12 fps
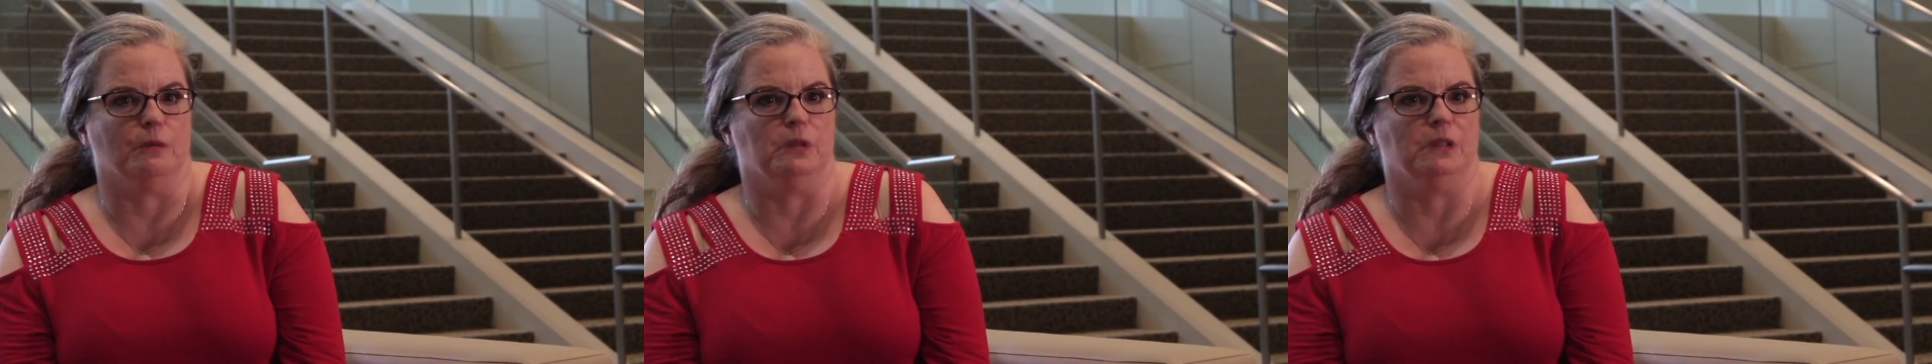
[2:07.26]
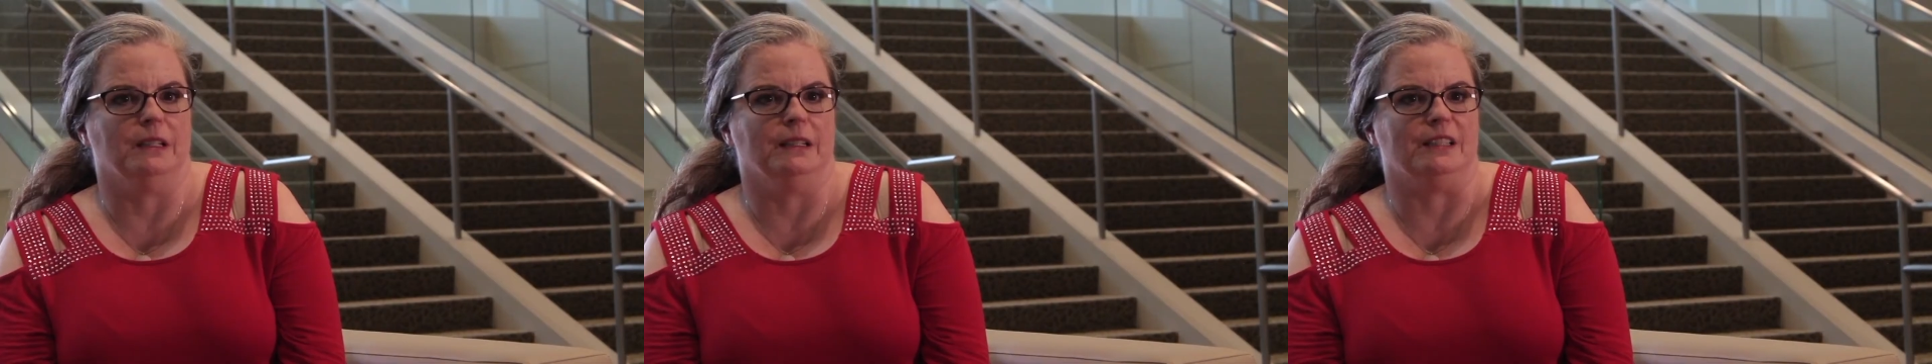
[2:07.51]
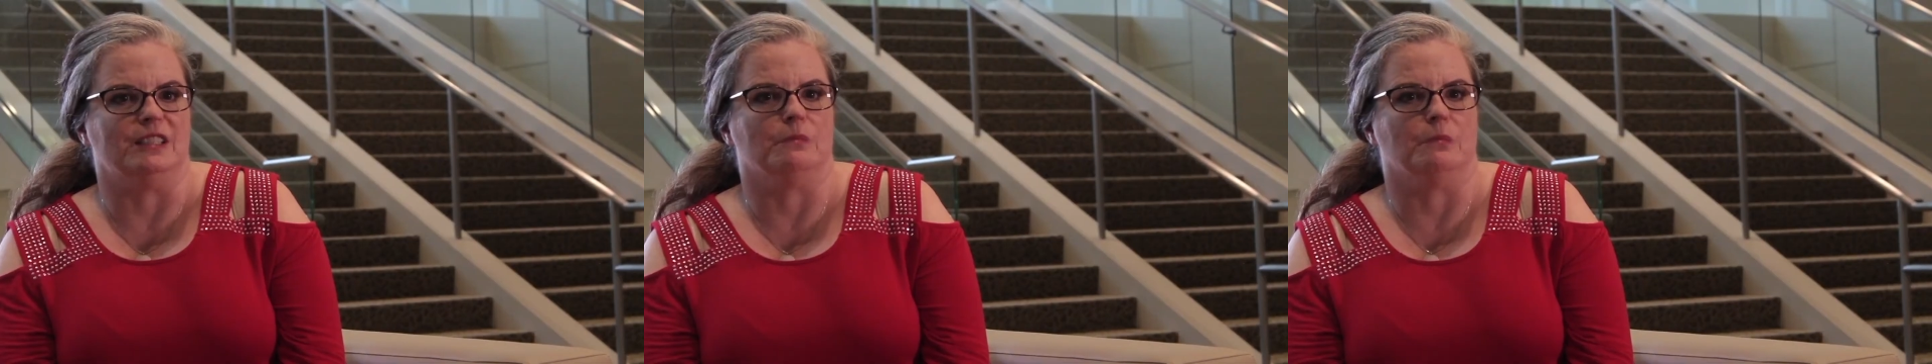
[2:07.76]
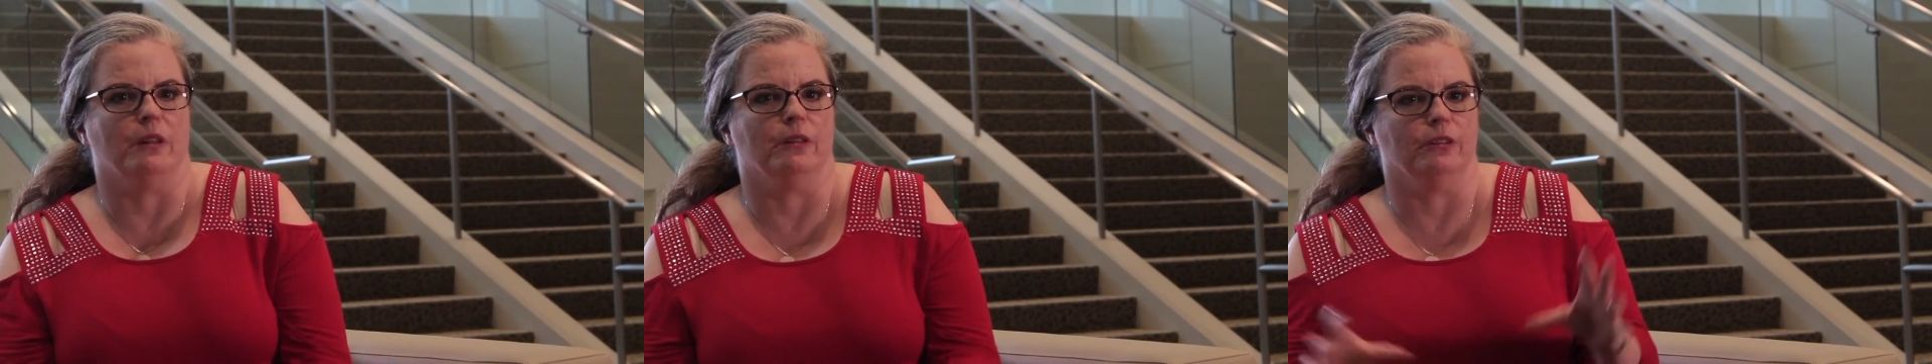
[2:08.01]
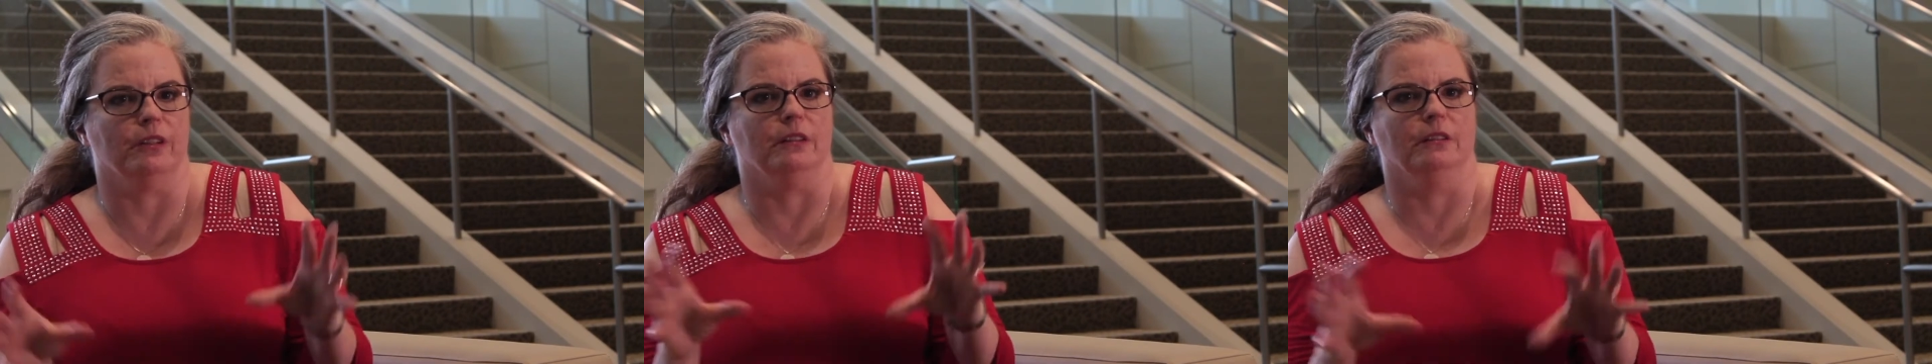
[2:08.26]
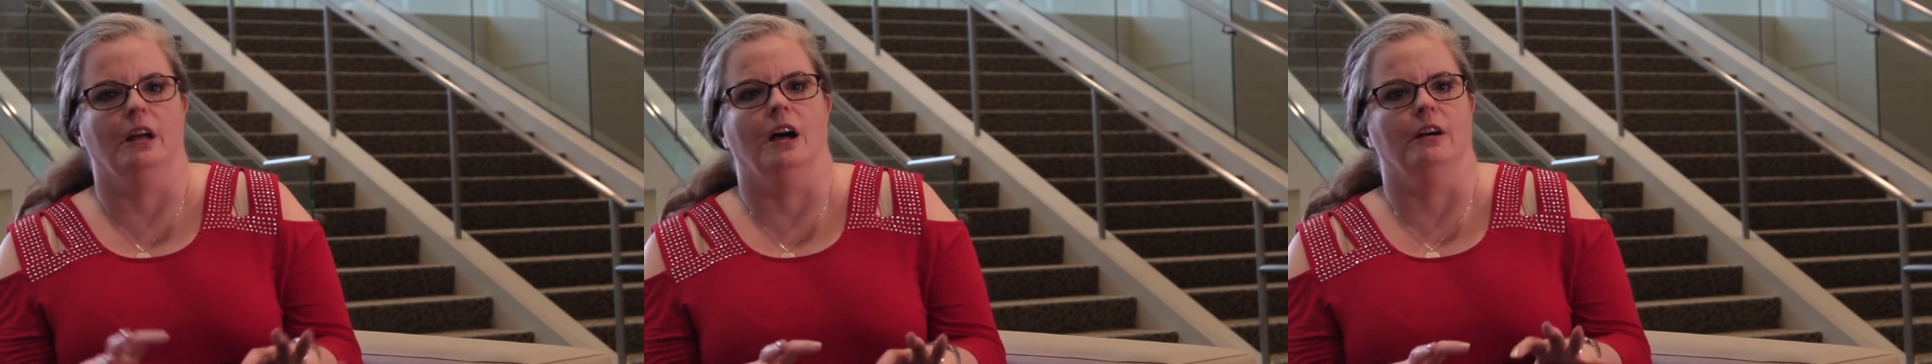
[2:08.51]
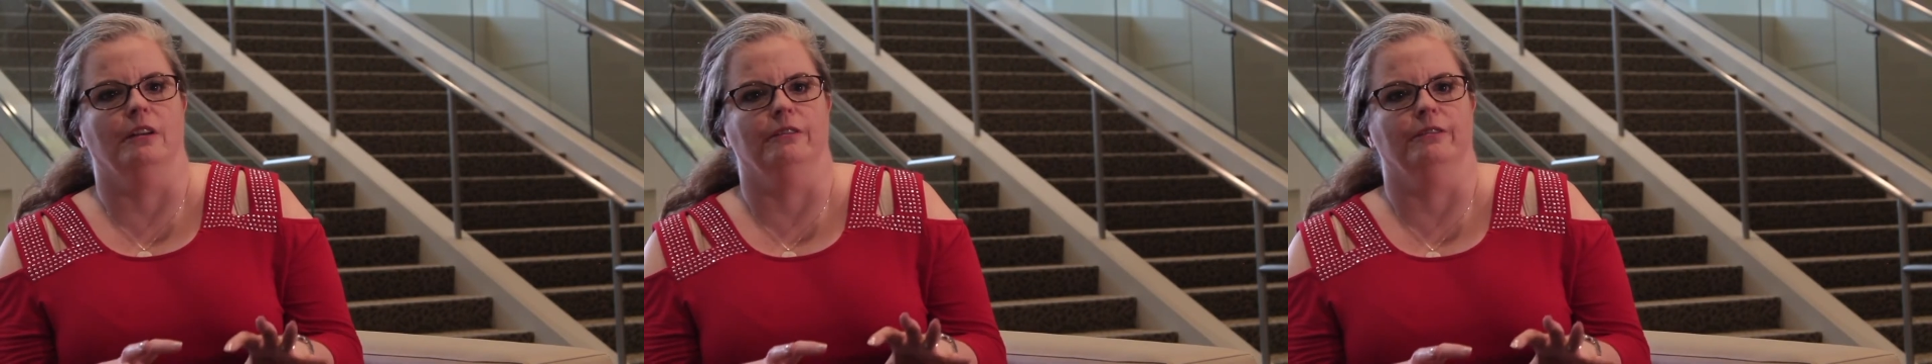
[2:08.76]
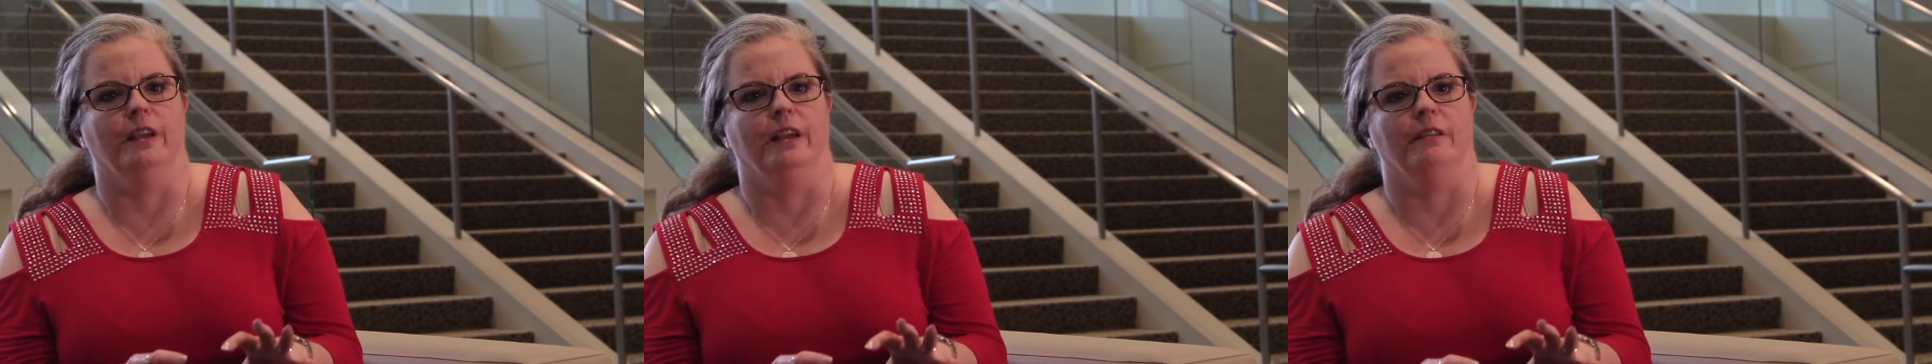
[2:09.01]
completely smothered in love
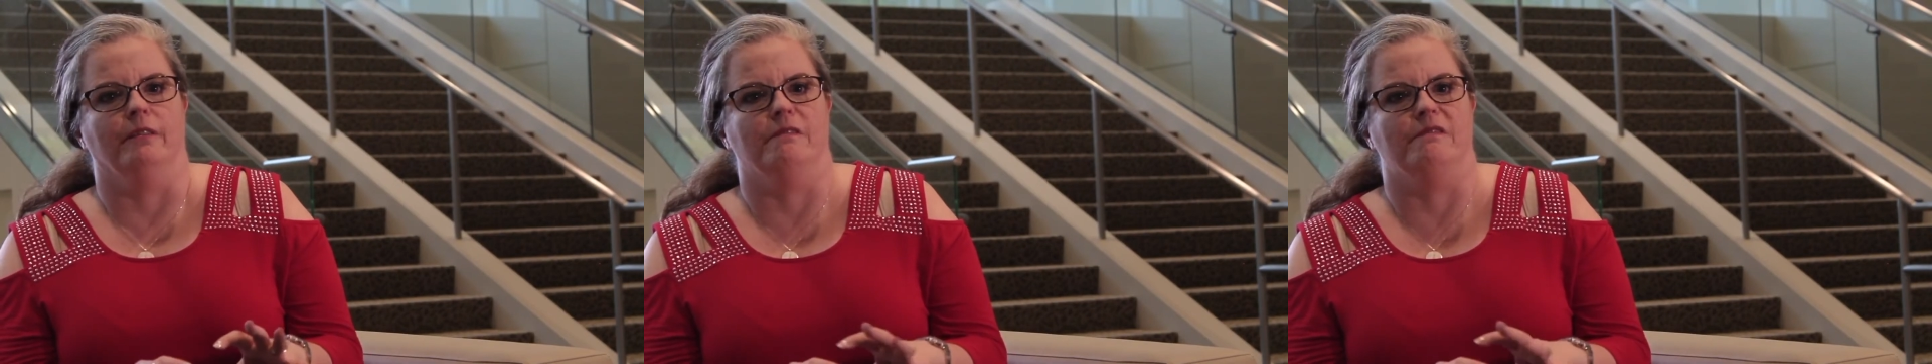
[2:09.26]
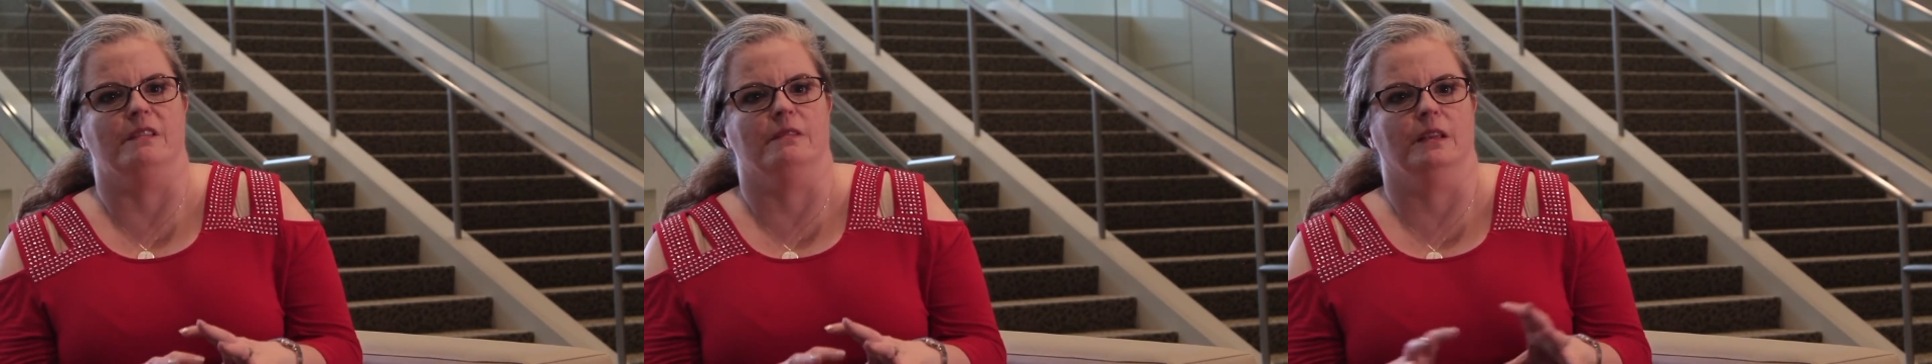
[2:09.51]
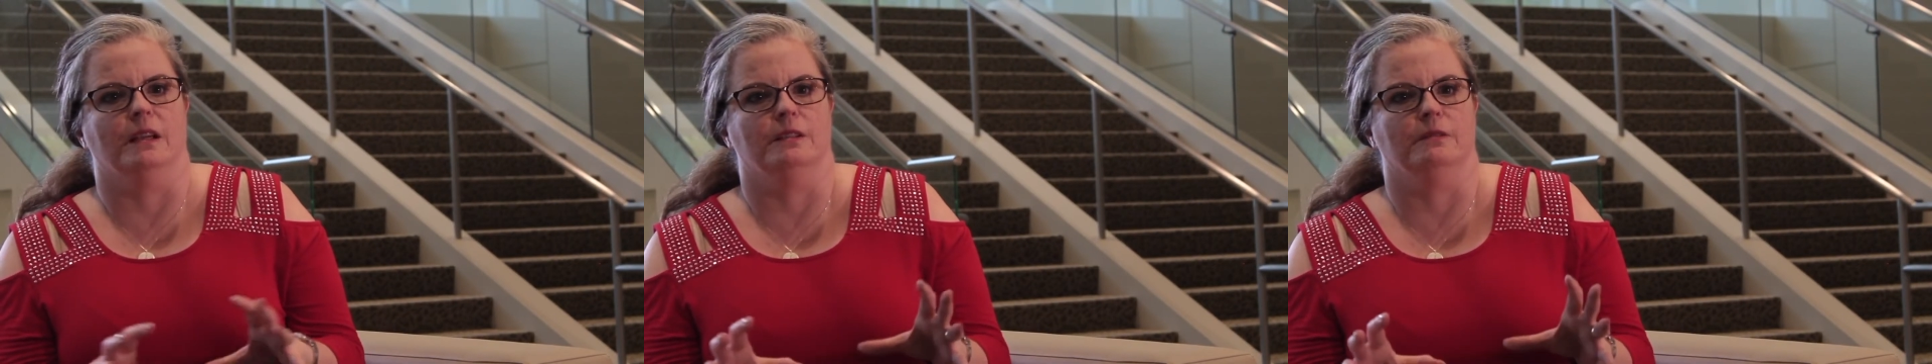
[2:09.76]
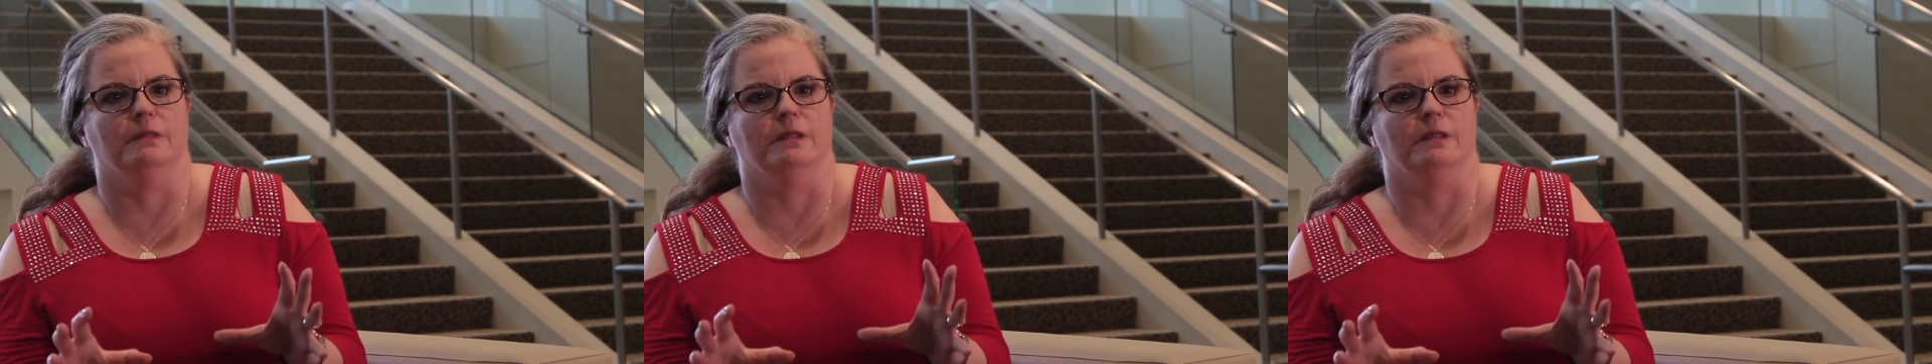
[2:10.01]
and get to